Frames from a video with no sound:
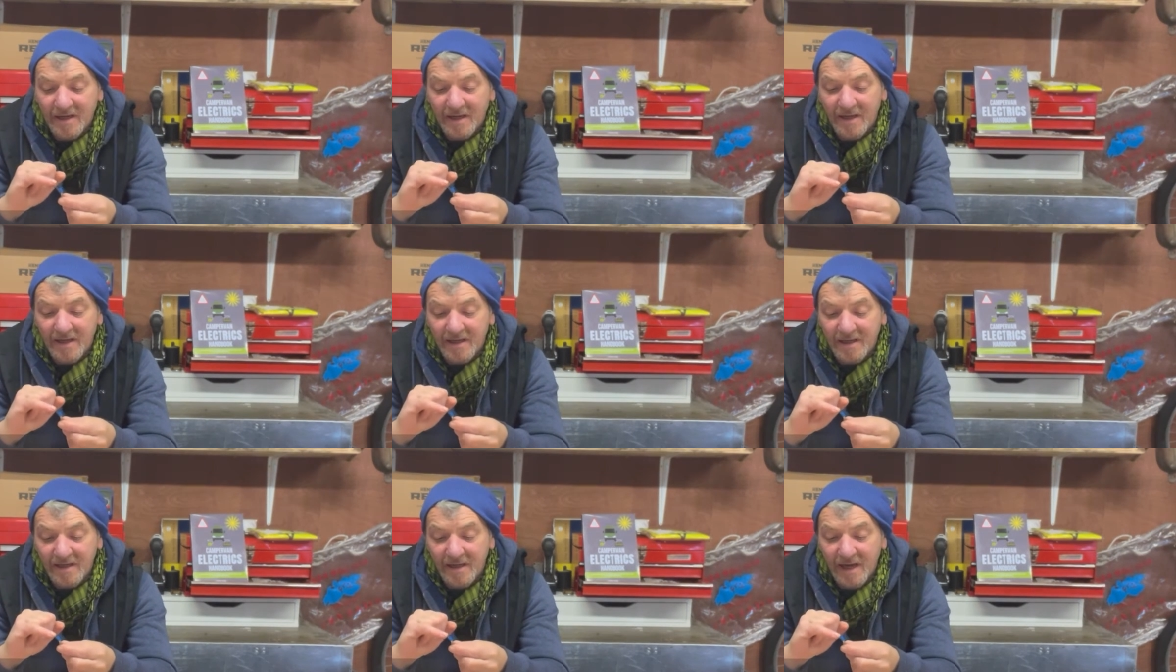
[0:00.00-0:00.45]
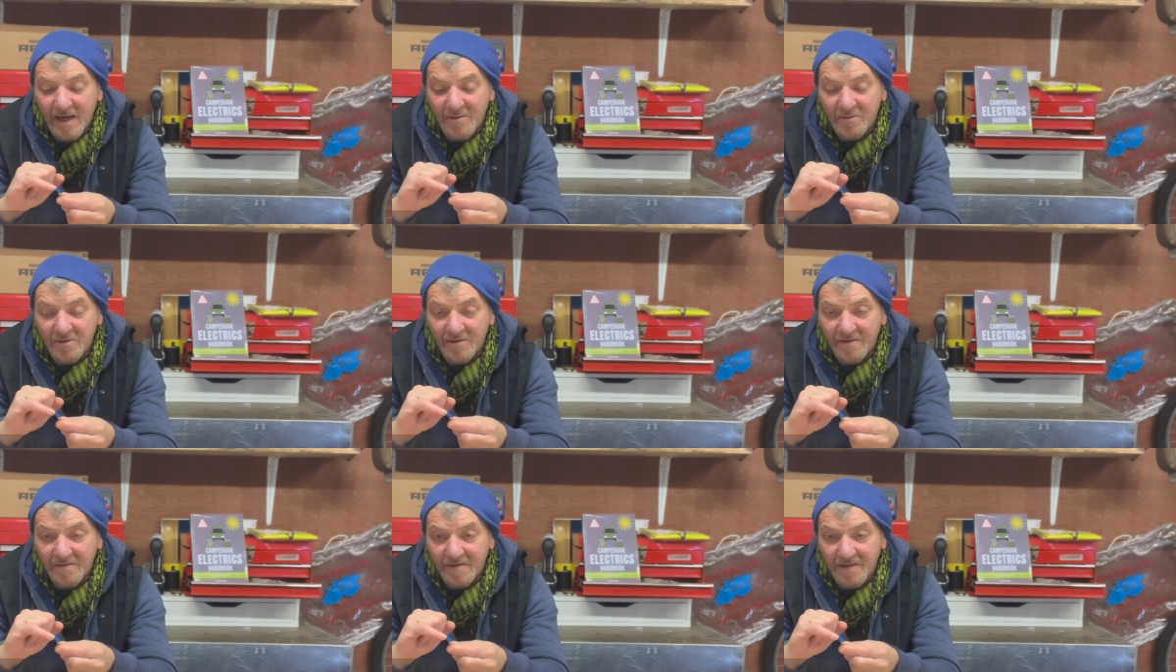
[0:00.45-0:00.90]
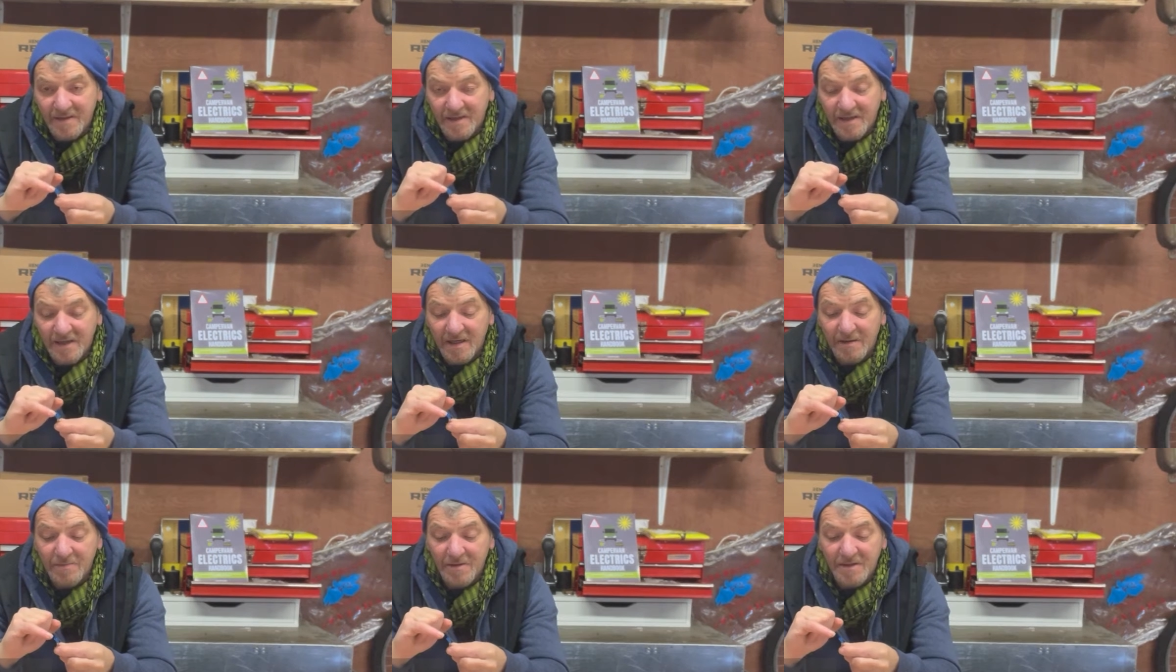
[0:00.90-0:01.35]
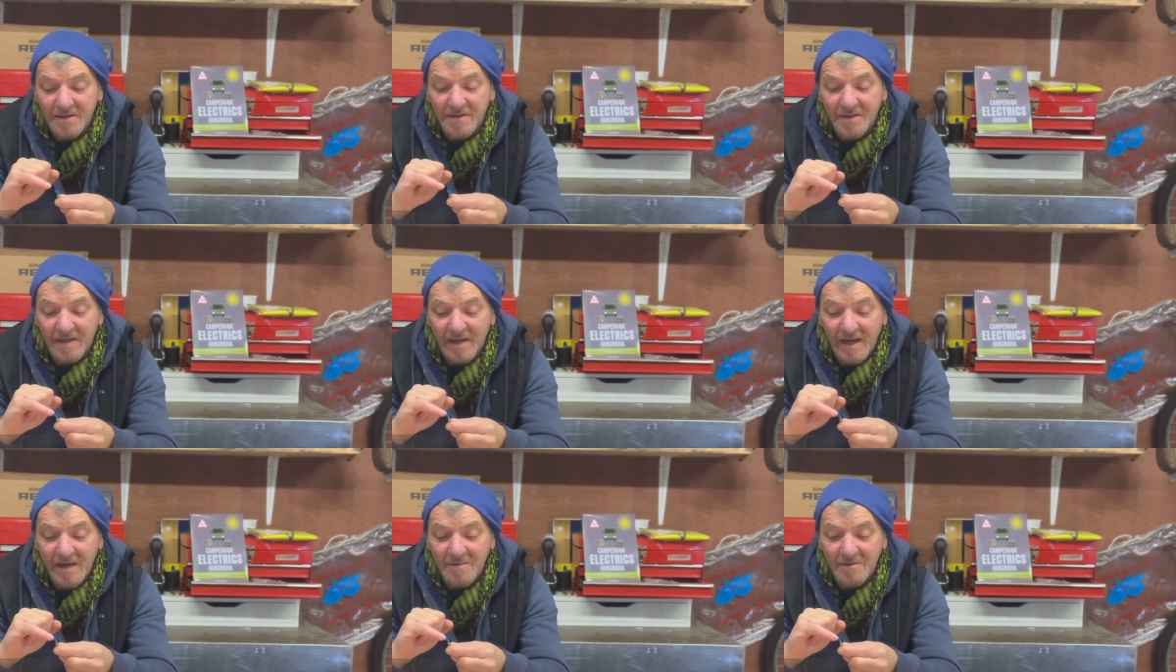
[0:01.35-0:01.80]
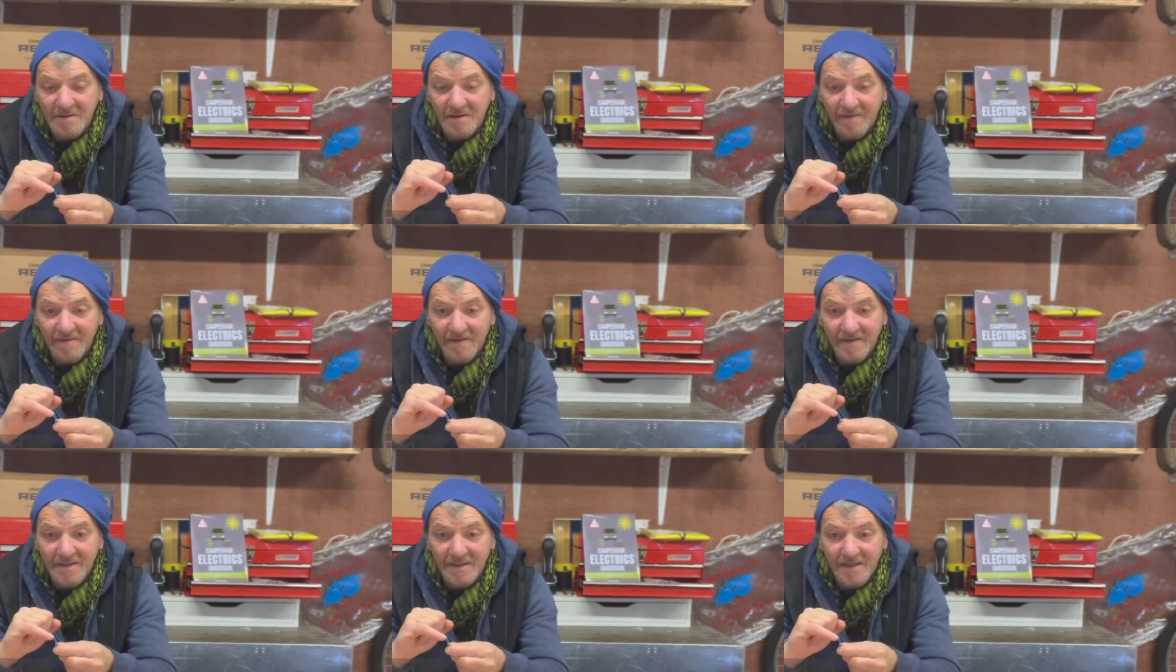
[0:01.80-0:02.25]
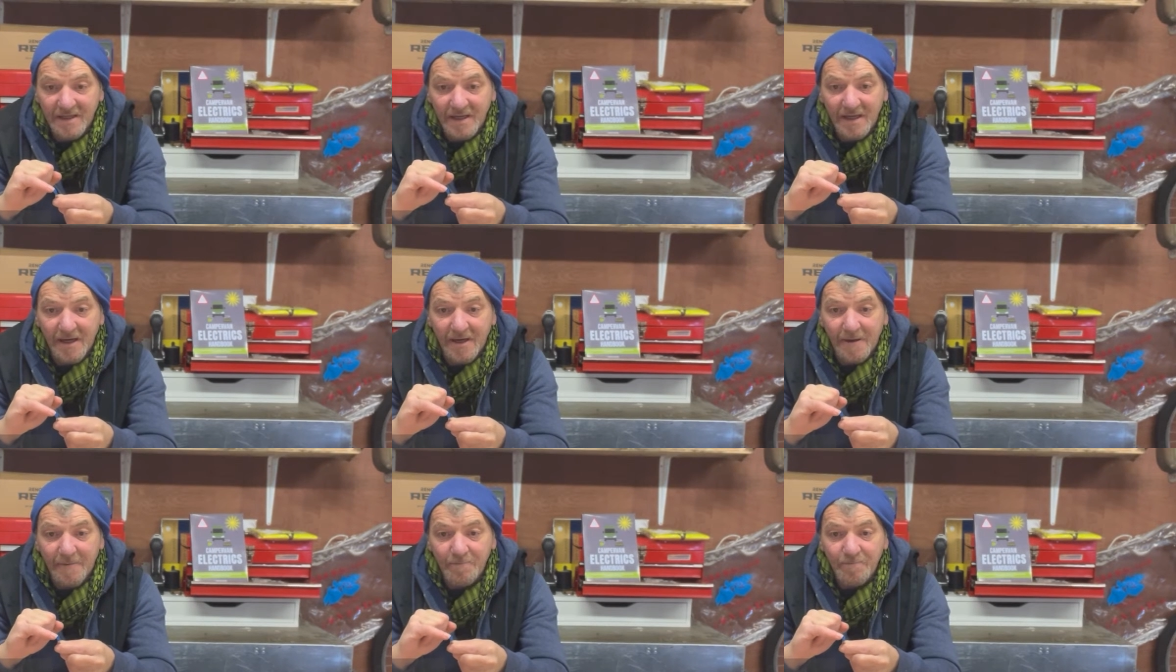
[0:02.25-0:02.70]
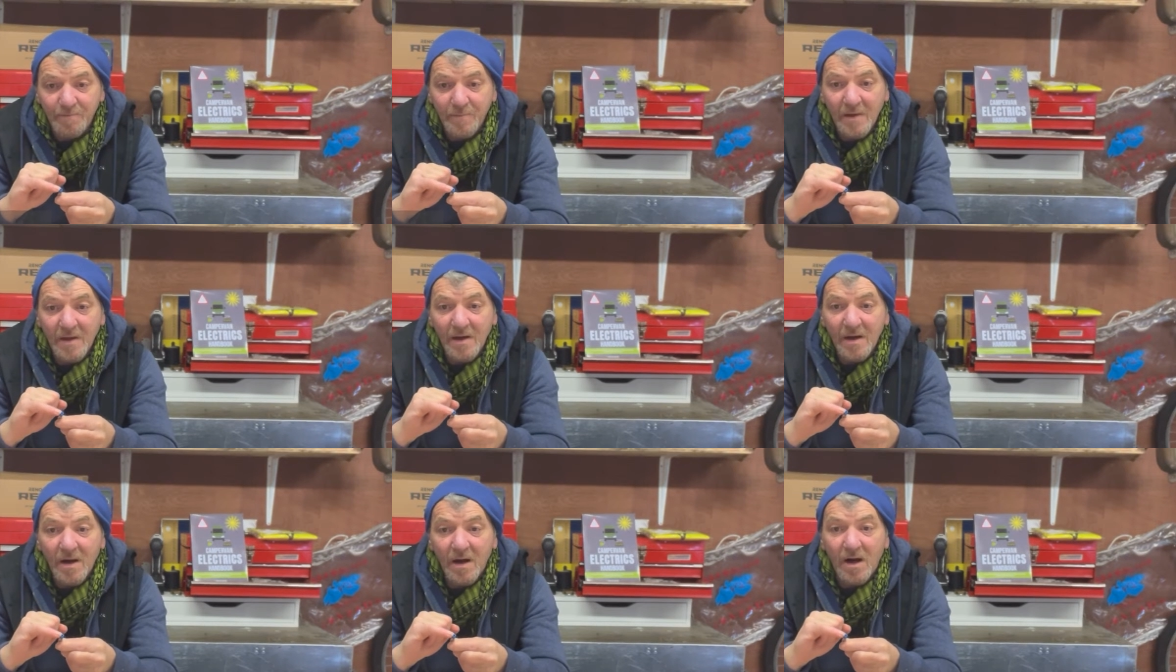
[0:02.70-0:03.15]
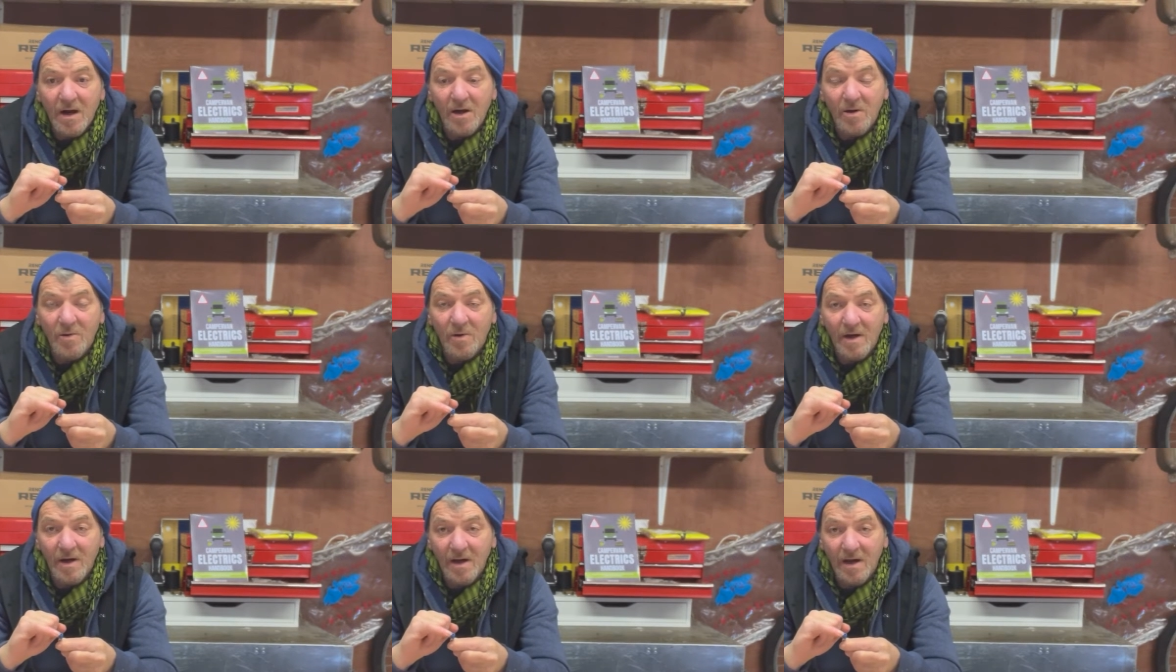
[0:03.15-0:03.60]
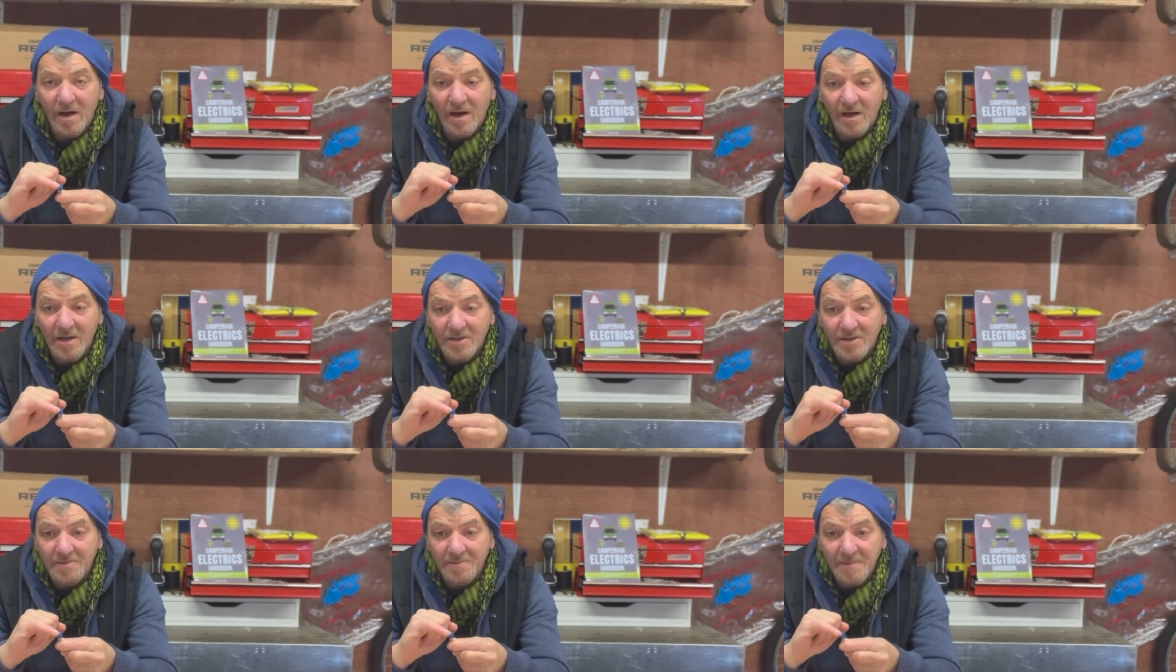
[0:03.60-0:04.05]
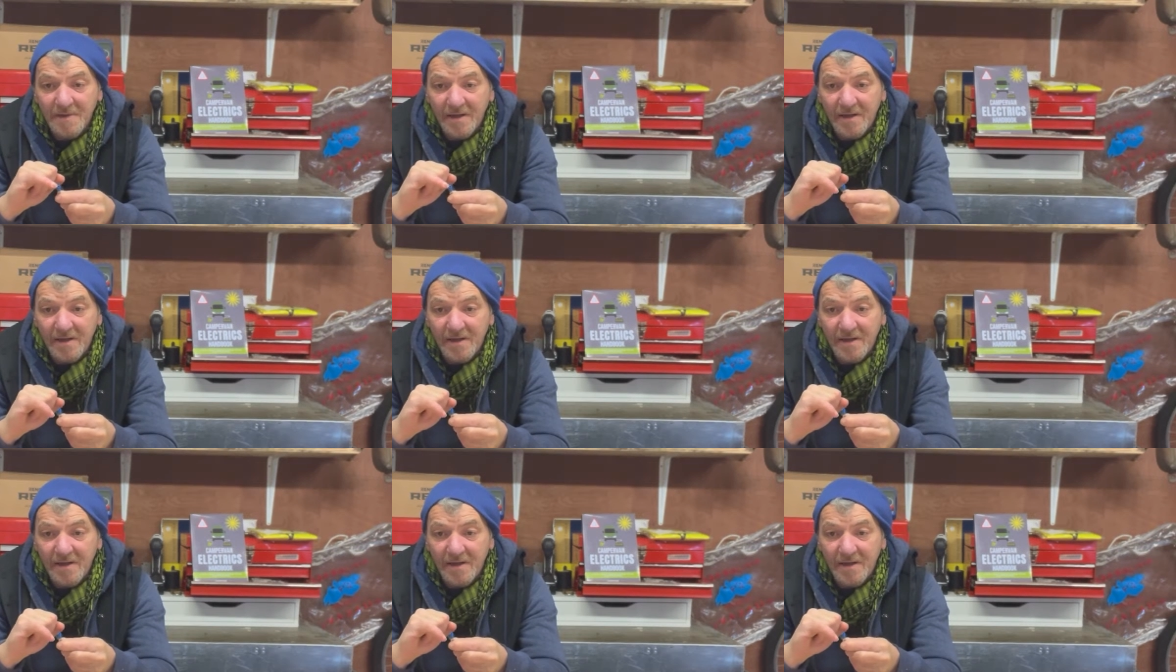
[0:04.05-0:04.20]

a cable to fit in here because the cables that fit in here are quite large.